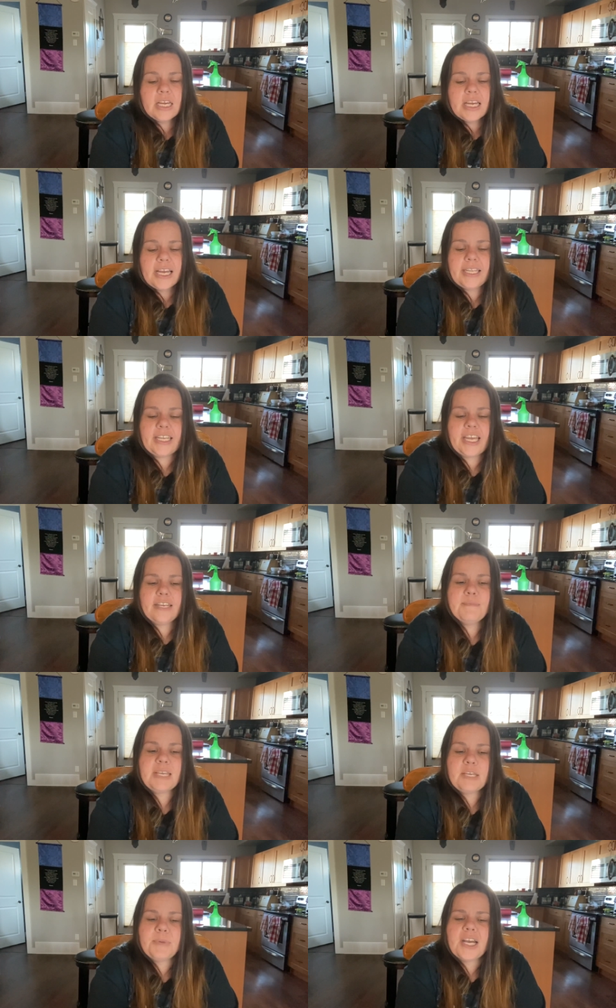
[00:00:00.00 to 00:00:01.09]
And then
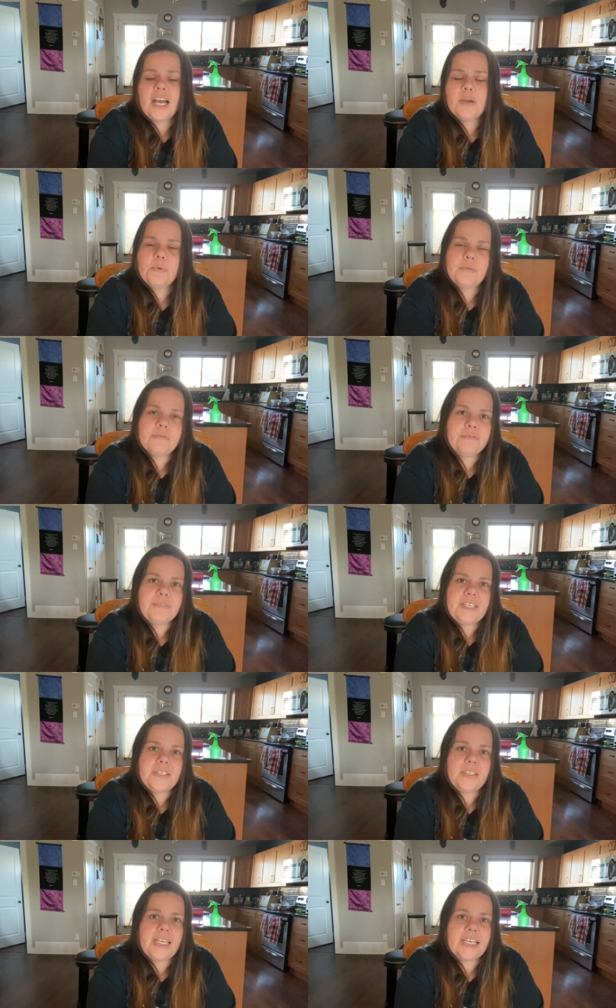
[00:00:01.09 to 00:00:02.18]
maybe I won't
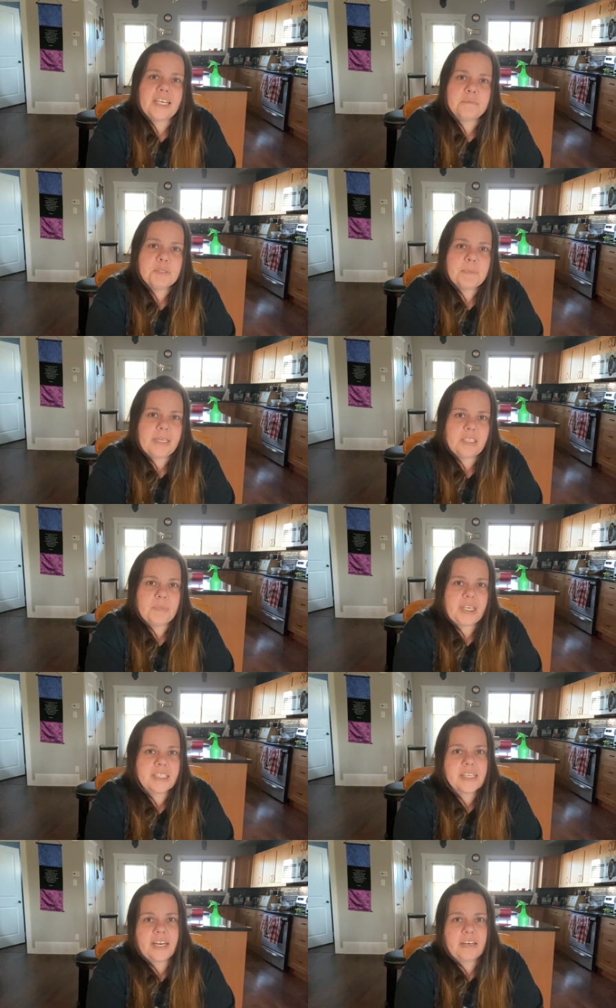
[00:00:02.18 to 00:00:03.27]
feel like I'm spending my
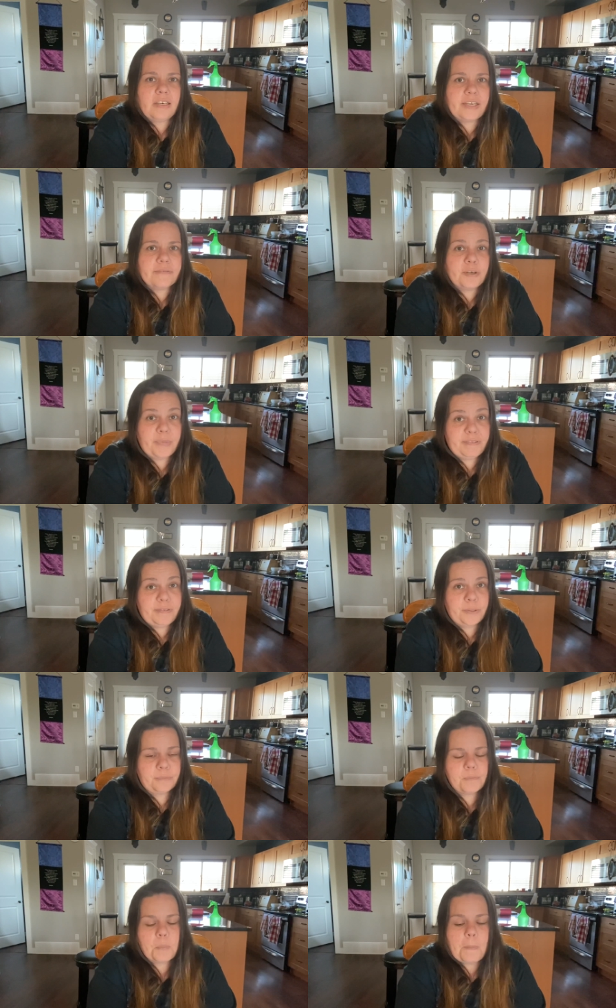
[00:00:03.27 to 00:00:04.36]
entire life on my phone.
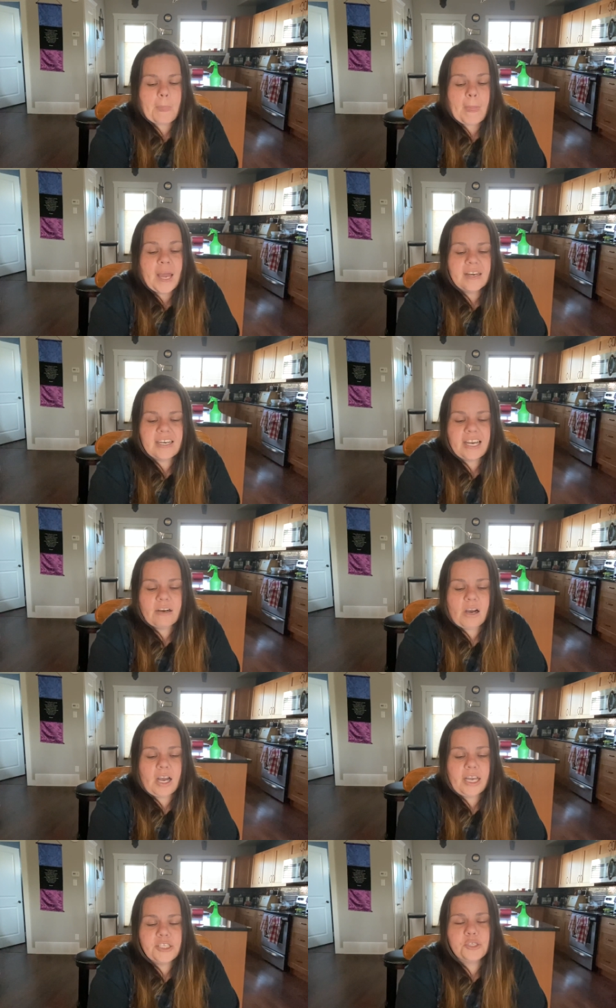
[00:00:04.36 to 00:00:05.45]
Now,
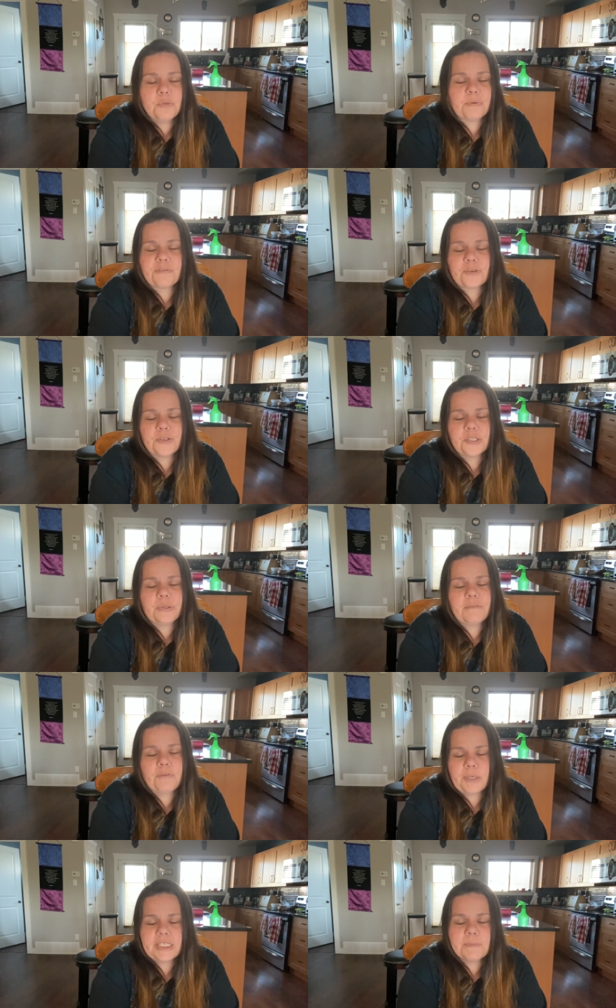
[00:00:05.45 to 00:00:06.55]
I do prefer doing
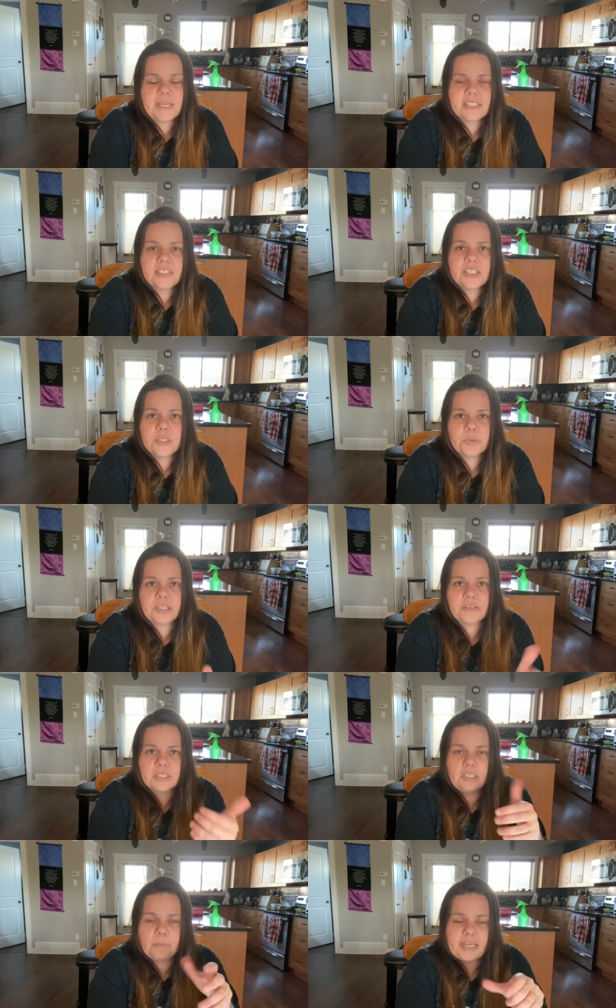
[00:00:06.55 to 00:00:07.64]
voice messages where there's
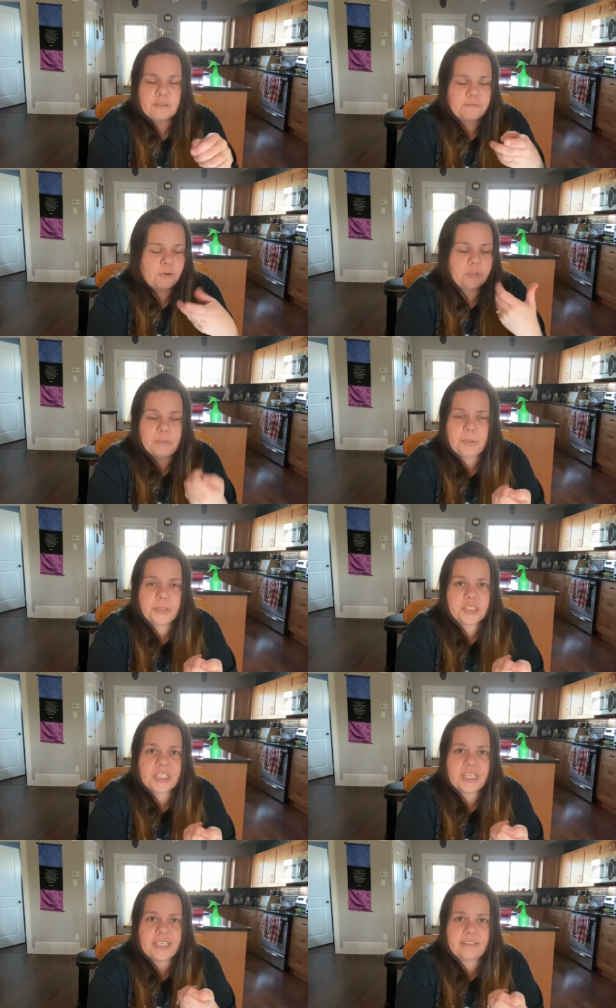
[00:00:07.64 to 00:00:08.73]
a little microphone, you push
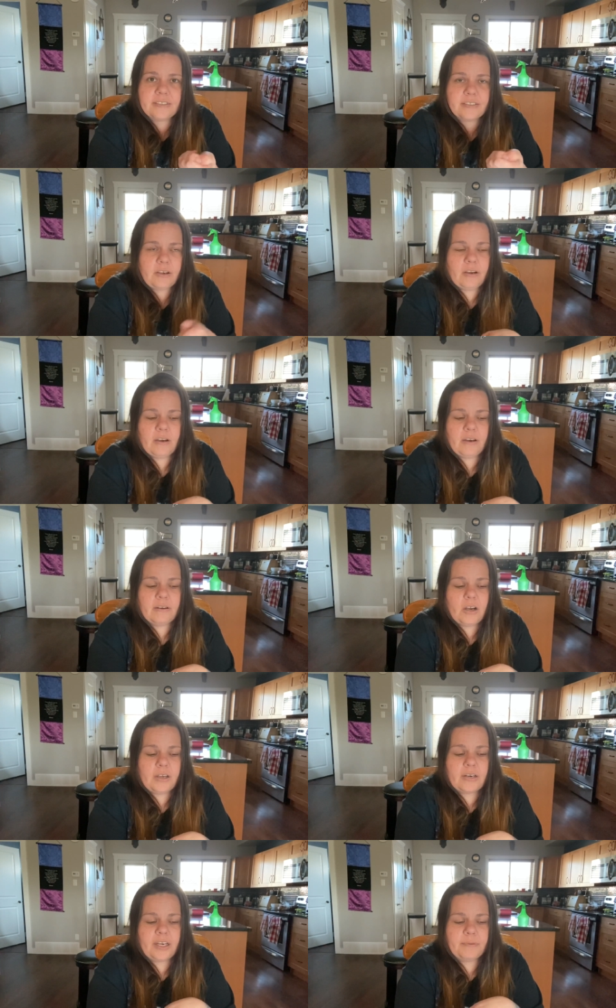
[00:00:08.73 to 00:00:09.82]
it. On